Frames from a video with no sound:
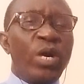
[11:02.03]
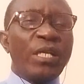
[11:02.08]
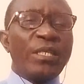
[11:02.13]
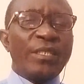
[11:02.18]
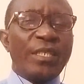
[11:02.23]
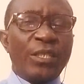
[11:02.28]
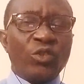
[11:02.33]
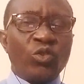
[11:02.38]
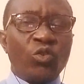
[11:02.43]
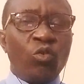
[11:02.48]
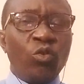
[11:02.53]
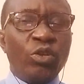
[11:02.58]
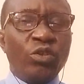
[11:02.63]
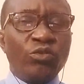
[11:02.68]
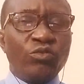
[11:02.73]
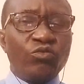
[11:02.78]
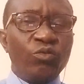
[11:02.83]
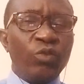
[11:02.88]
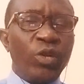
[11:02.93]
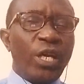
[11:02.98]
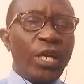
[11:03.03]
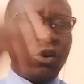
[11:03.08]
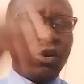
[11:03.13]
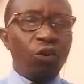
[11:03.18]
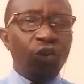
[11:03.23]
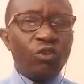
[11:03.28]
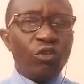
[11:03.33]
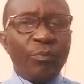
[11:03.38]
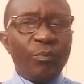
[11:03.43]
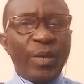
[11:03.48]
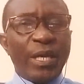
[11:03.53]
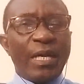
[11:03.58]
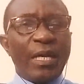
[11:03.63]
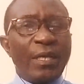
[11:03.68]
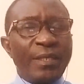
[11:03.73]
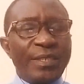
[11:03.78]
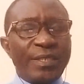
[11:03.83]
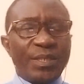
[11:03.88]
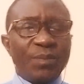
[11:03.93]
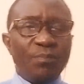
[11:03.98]
world is going through
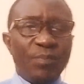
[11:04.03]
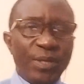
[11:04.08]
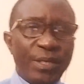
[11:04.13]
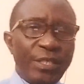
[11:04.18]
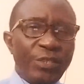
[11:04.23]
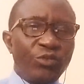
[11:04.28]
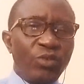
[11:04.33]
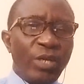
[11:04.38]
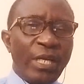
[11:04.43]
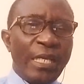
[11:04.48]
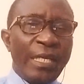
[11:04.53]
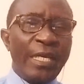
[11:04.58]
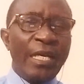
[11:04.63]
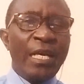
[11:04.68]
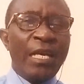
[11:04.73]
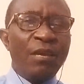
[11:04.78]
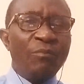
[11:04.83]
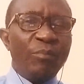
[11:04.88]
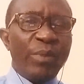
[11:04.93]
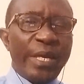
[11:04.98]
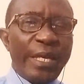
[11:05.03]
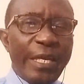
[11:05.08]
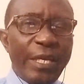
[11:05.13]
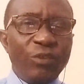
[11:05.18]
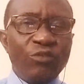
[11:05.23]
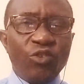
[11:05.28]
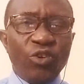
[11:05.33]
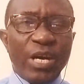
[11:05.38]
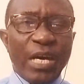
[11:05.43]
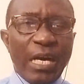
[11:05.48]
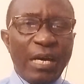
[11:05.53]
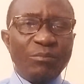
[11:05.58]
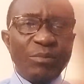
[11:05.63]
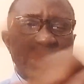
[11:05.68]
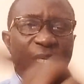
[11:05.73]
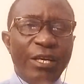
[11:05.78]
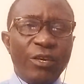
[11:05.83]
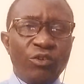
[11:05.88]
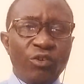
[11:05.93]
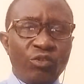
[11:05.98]
economically, spiritually, may it not come
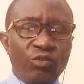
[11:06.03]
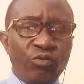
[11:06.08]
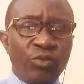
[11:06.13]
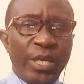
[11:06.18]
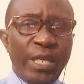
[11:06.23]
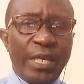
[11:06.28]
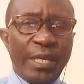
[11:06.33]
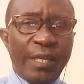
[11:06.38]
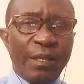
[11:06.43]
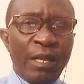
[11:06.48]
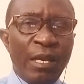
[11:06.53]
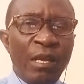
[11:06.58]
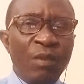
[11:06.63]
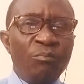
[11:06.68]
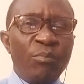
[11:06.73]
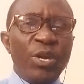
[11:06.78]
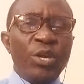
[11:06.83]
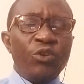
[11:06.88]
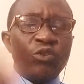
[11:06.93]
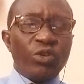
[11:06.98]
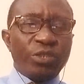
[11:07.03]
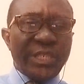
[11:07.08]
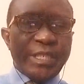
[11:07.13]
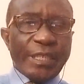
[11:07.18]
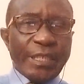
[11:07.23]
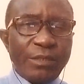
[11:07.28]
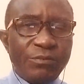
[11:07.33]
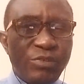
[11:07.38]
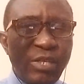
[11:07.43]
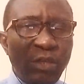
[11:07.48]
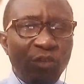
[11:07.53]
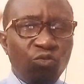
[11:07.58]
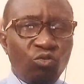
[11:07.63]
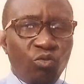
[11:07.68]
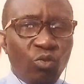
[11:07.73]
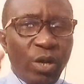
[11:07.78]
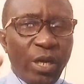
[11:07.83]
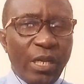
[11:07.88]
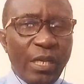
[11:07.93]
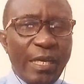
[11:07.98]
near your dwelling. May your children
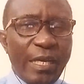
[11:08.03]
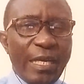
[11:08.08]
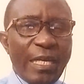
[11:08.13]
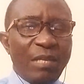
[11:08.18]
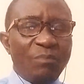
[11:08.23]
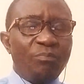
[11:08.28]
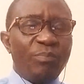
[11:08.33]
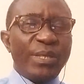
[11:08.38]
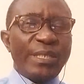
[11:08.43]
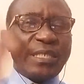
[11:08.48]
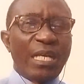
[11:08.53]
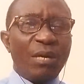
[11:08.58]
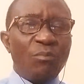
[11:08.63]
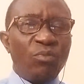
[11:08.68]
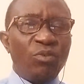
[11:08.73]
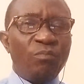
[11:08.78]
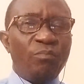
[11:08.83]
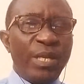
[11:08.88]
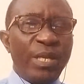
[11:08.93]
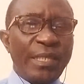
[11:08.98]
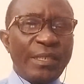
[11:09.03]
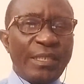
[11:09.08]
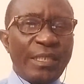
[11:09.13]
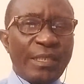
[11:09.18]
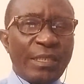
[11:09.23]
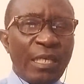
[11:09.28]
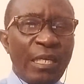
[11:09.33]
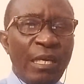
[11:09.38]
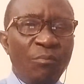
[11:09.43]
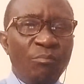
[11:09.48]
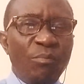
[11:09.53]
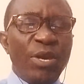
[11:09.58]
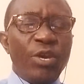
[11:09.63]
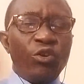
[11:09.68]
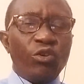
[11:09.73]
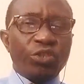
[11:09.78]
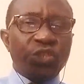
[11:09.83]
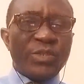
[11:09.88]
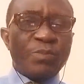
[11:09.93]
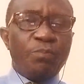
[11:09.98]
dwell in peaceable places. May
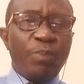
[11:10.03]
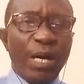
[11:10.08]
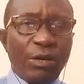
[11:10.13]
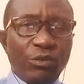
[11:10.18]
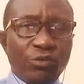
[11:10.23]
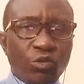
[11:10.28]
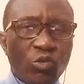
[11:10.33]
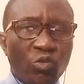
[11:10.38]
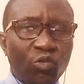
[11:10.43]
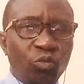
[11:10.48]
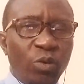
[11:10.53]
your spouse